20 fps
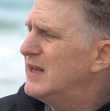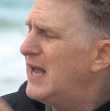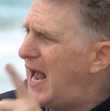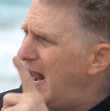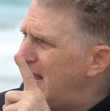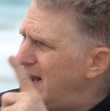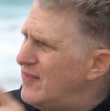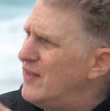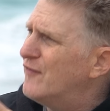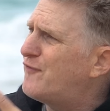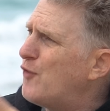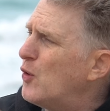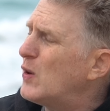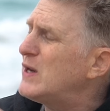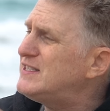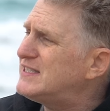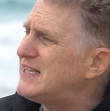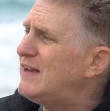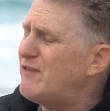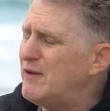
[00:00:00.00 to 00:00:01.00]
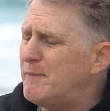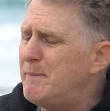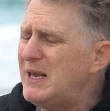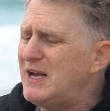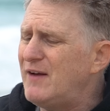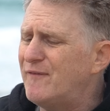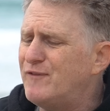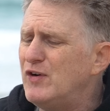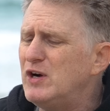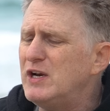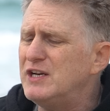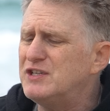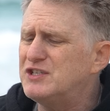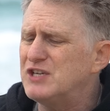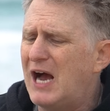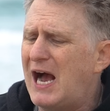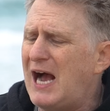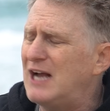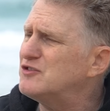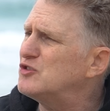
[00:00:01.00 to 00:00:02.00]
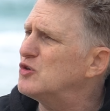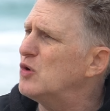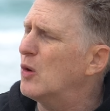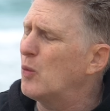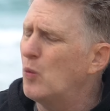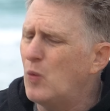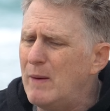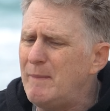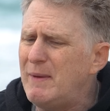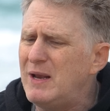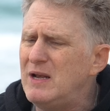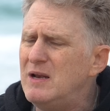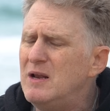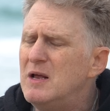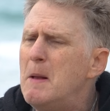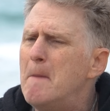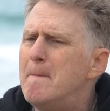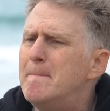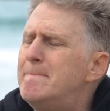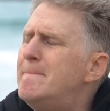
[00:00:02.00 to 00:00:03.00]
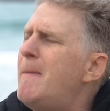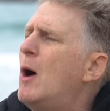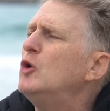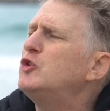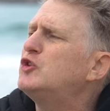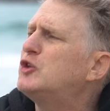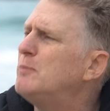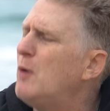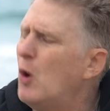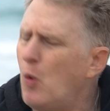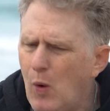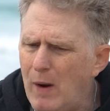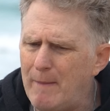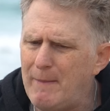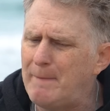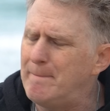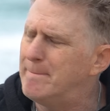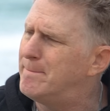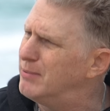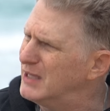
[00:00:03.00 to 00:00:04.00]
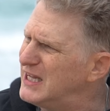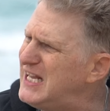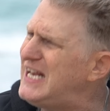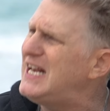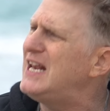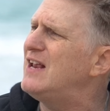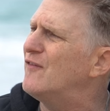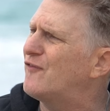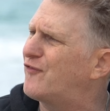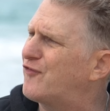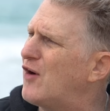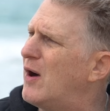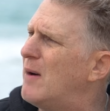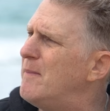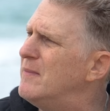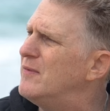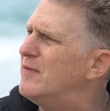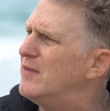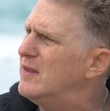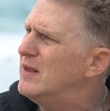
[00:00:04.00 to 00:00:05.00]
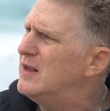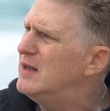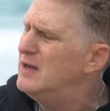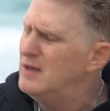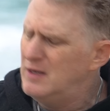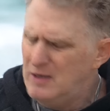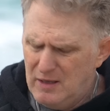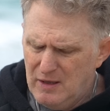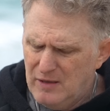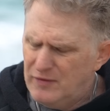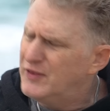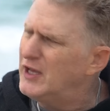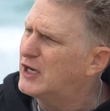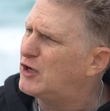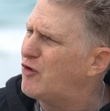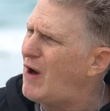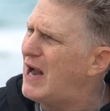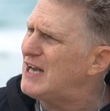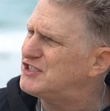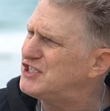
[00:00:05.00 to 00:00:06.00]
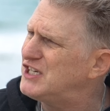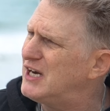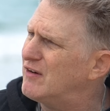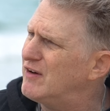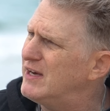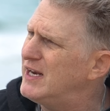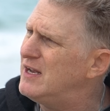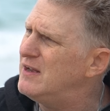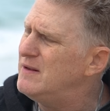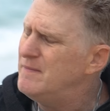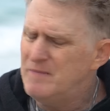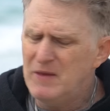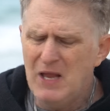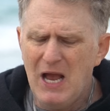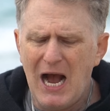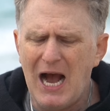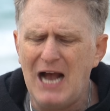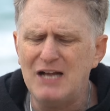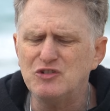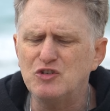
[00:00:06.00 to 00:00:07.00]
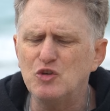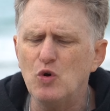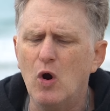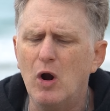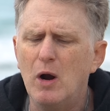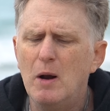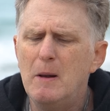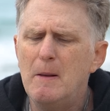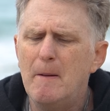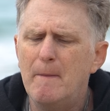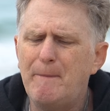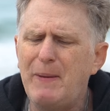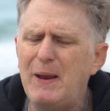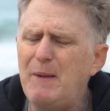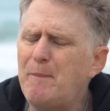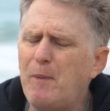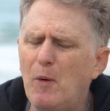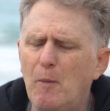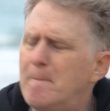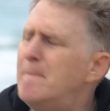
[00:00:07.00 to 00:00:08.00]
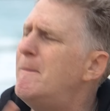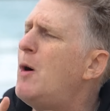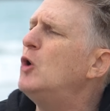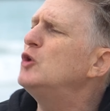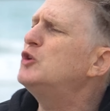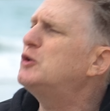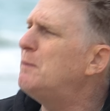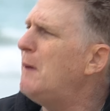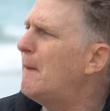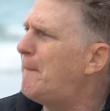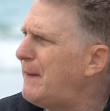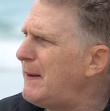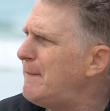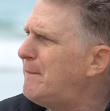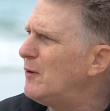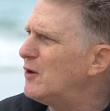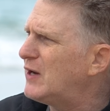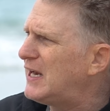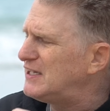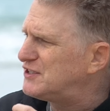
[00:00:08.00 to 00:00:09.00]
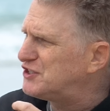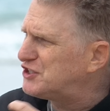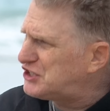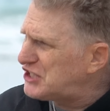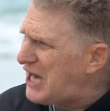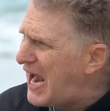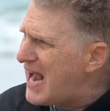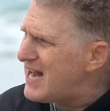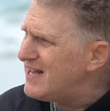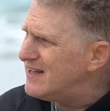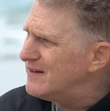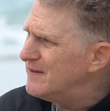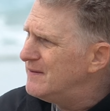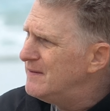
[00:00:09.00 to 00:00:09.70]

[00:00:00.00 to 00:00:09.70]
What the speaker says: And in the 47-minute footage, I saw multiple women bleeding from the crotch area. I saw multiple people get shot.